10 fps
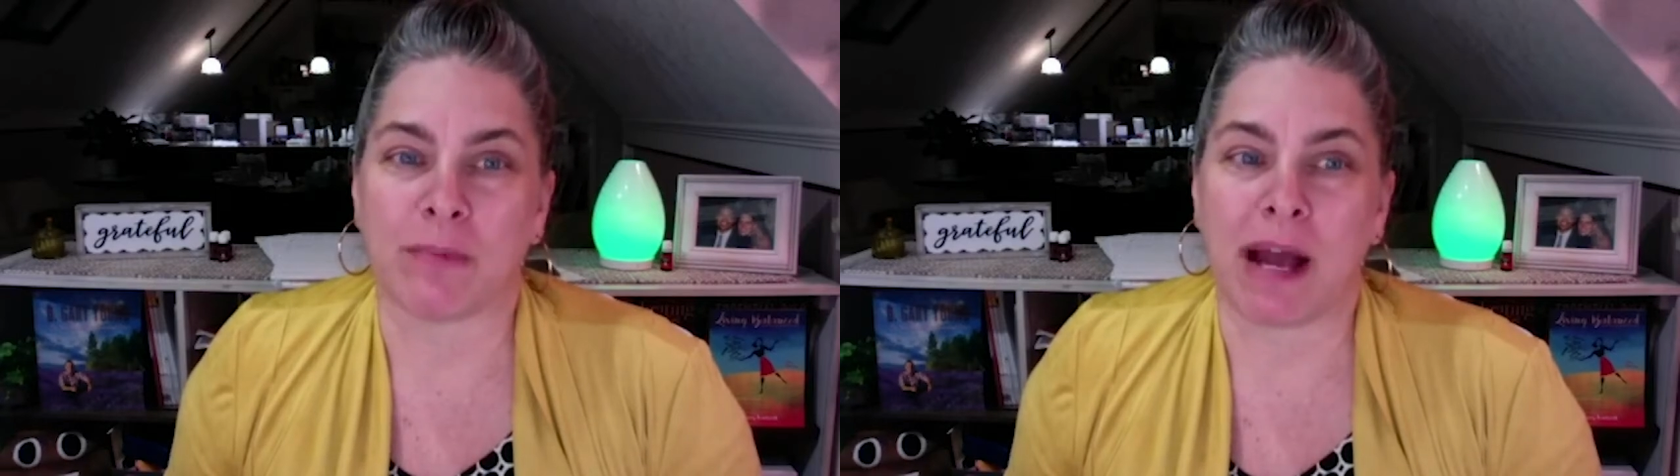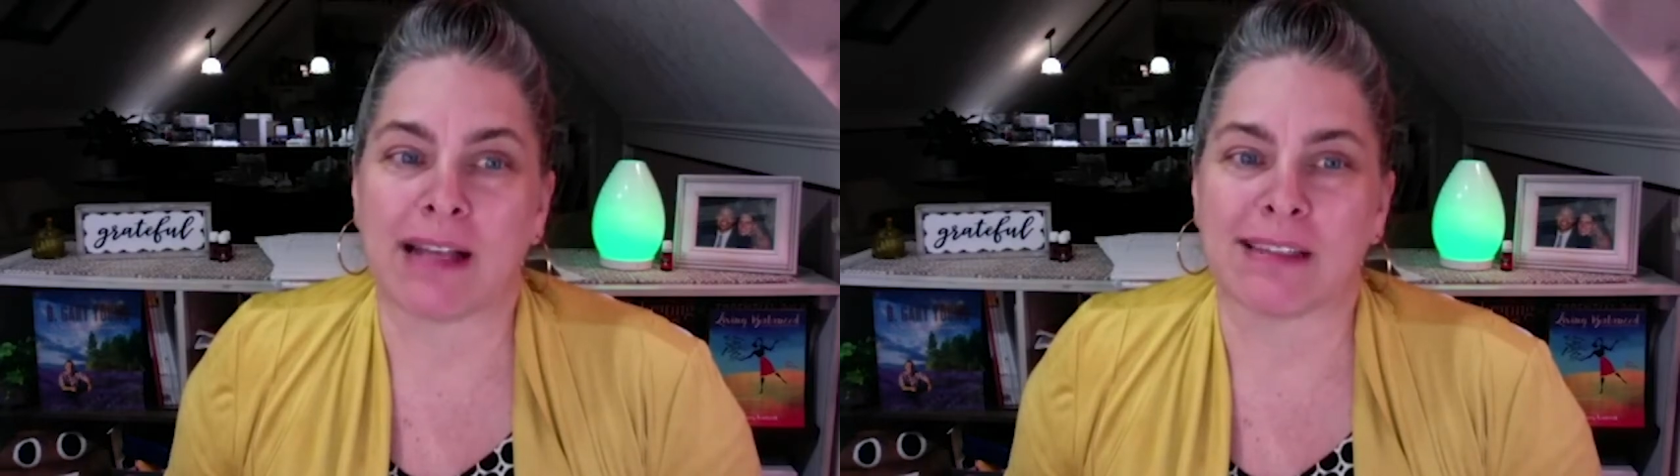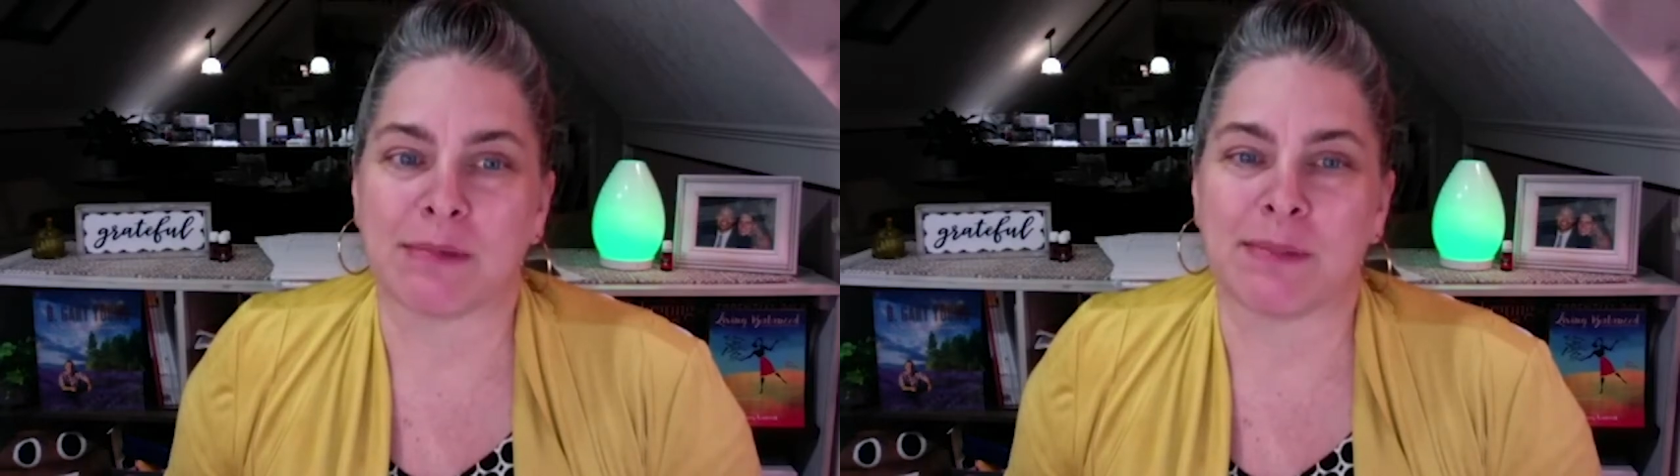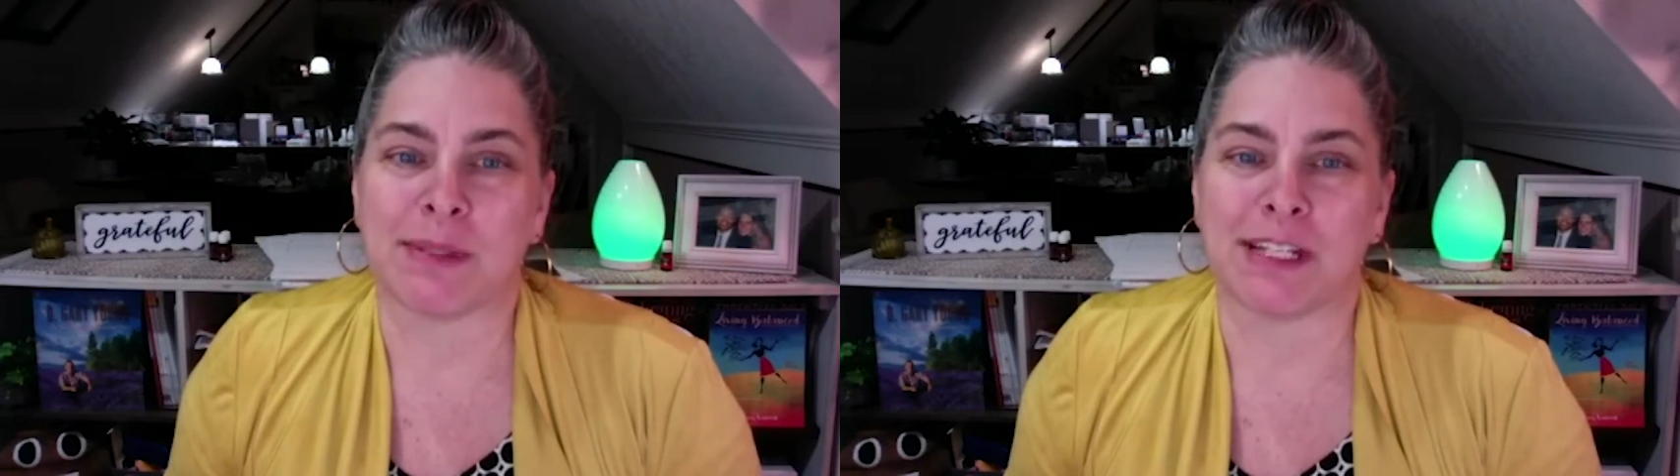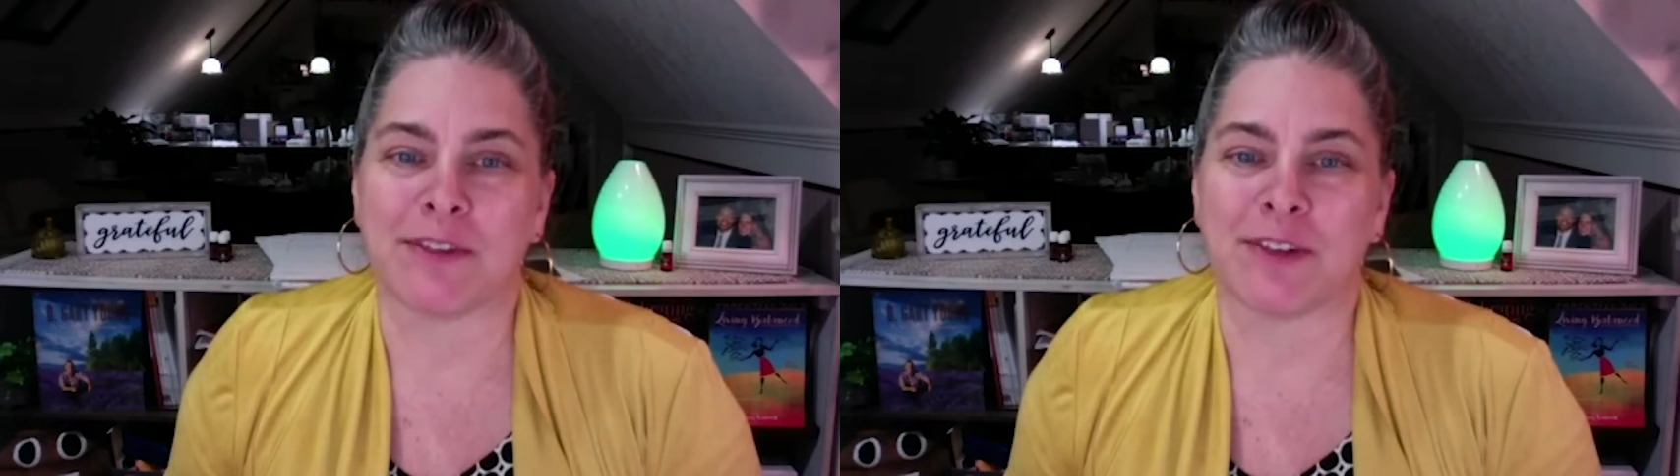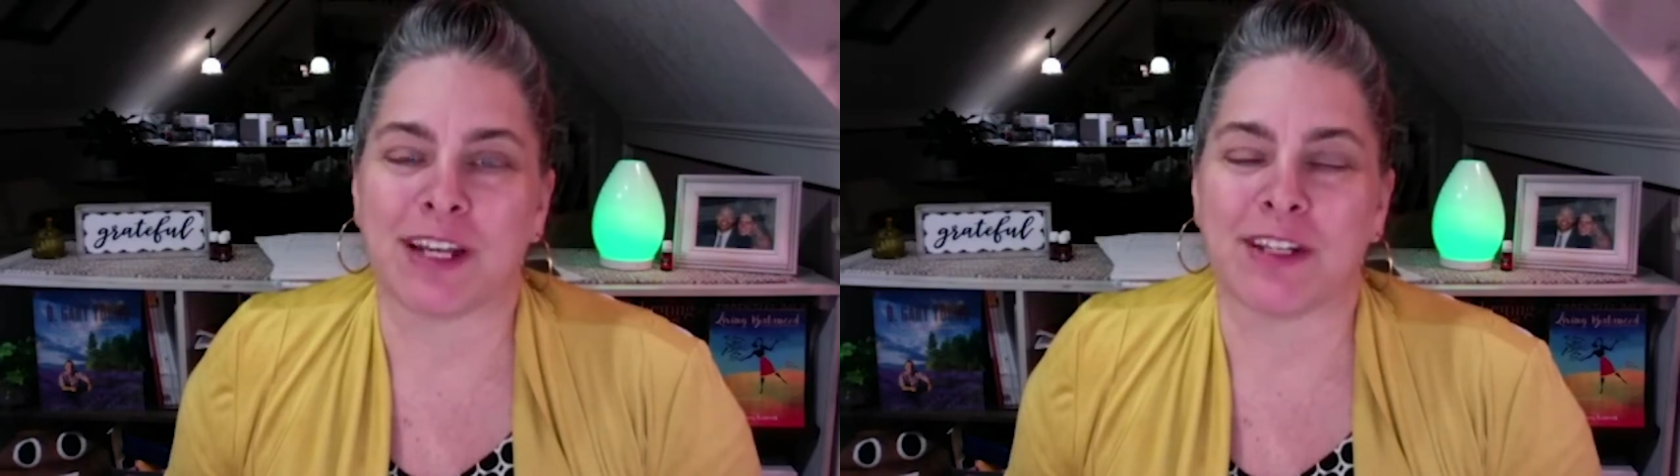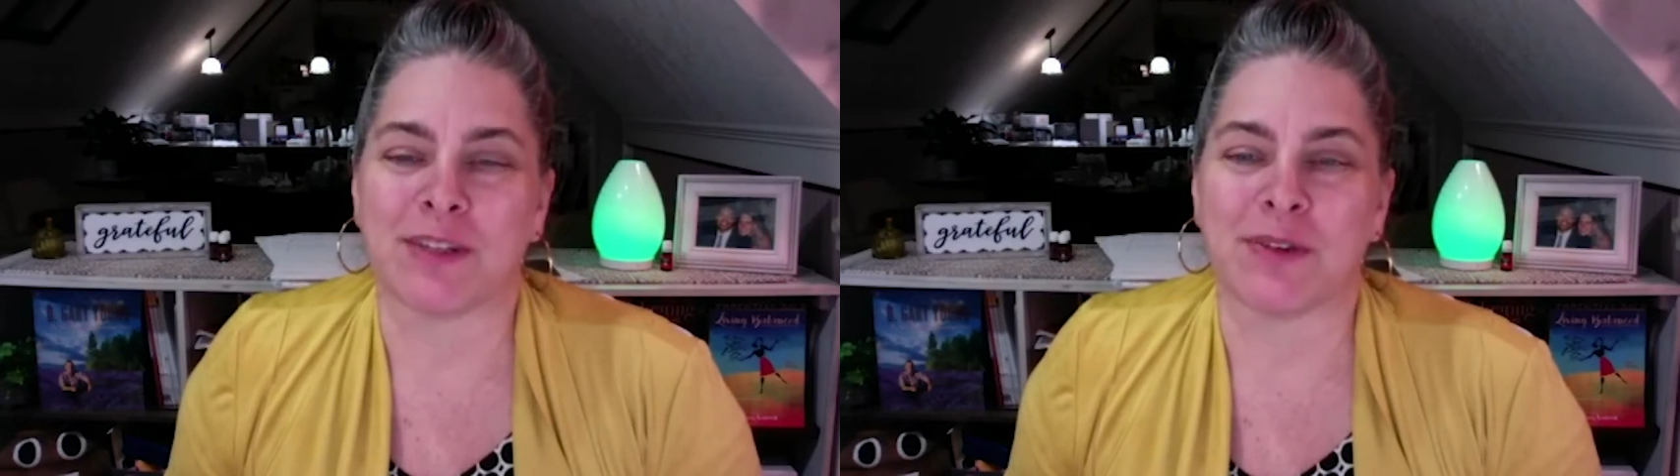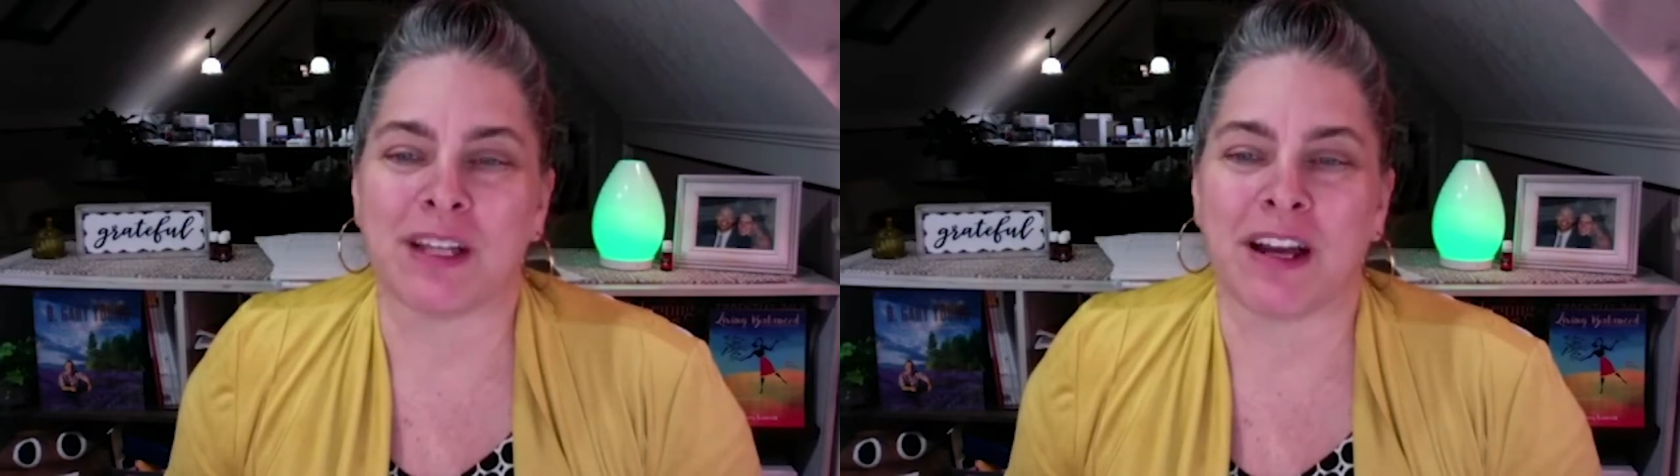possibly be if you're not
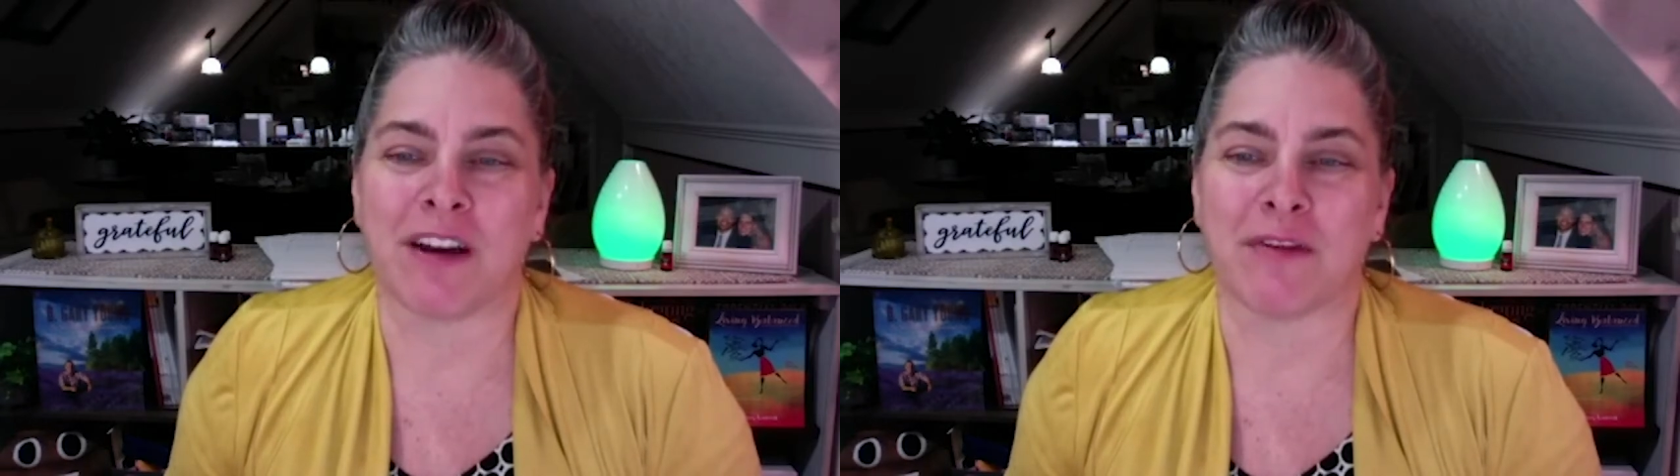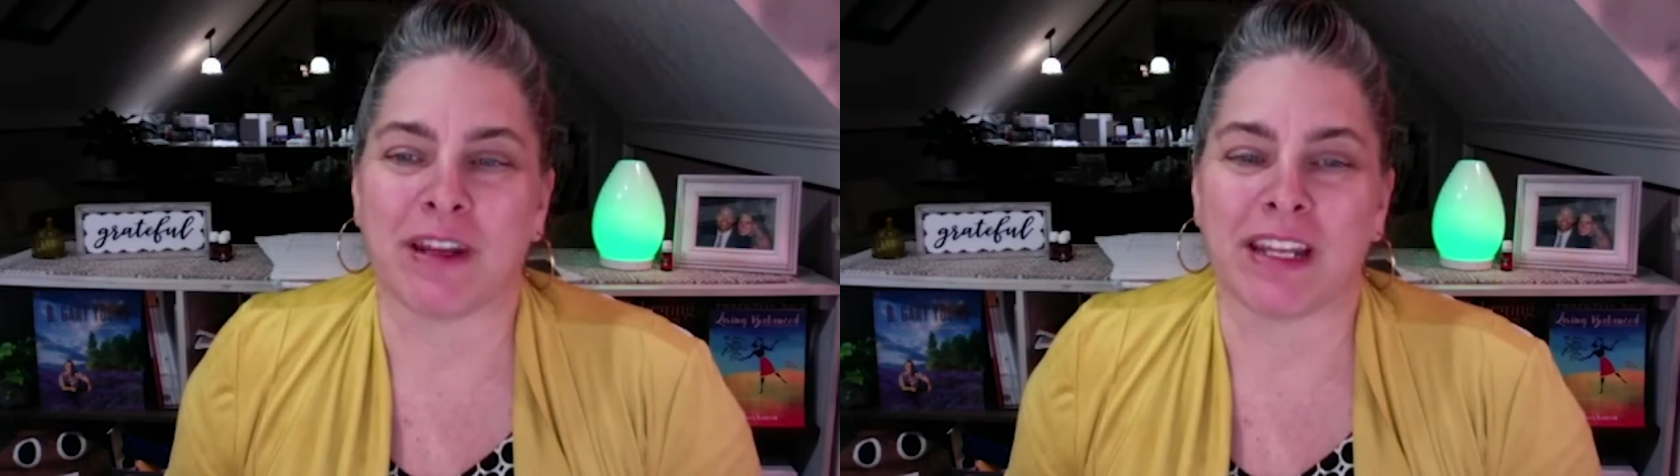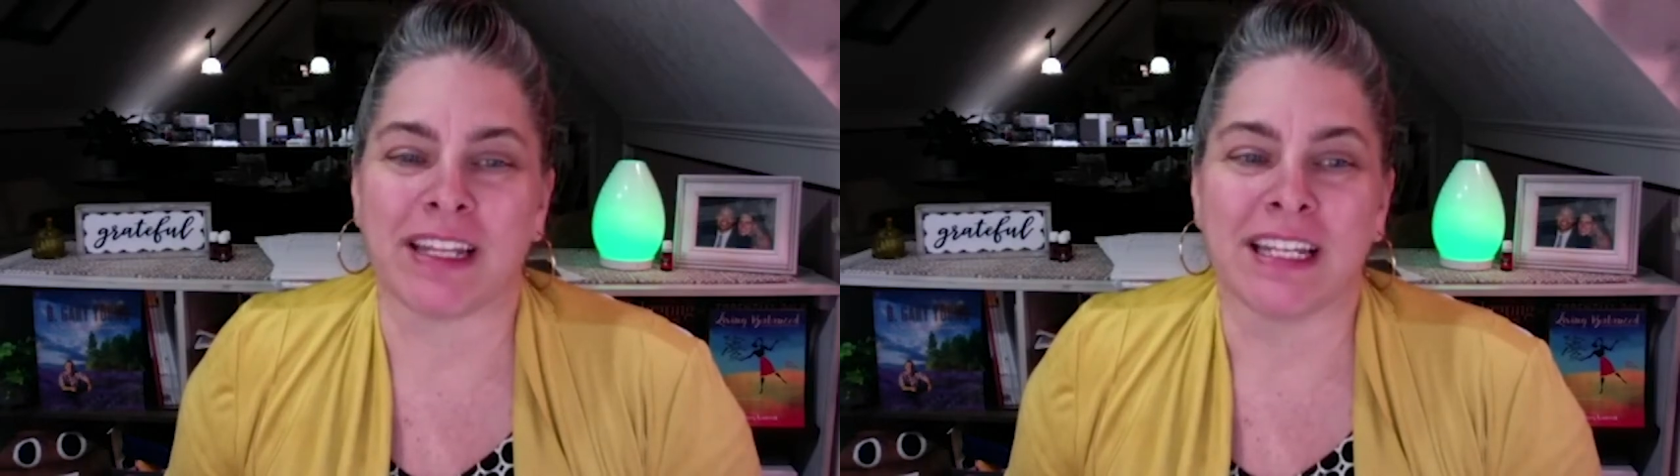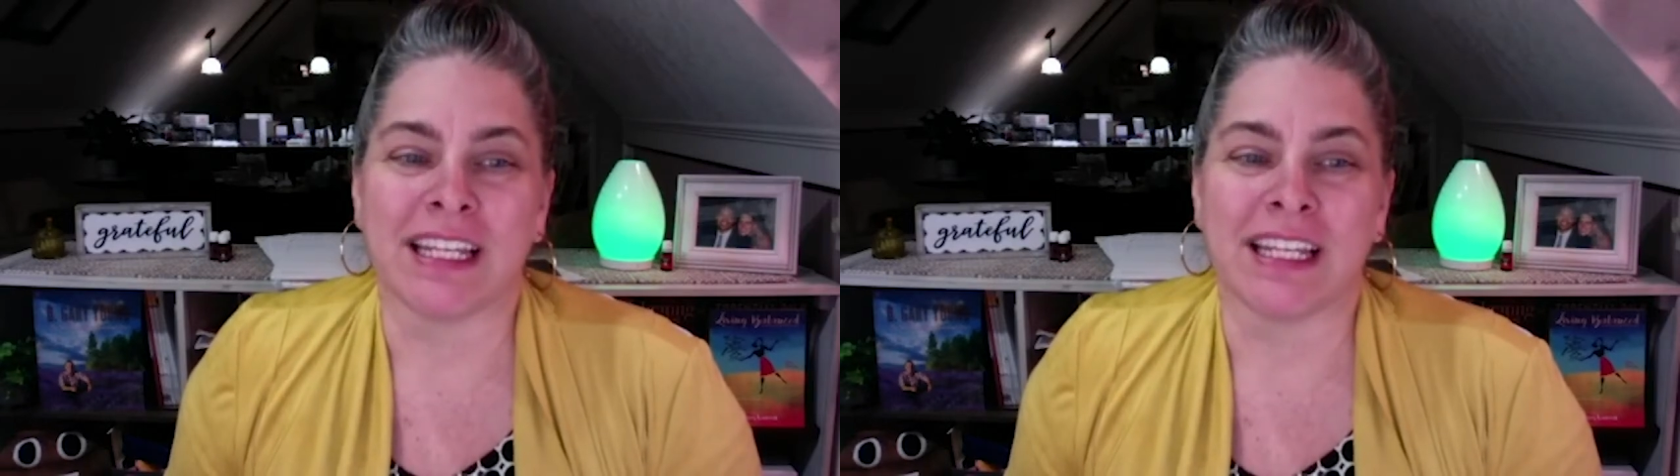doing that already.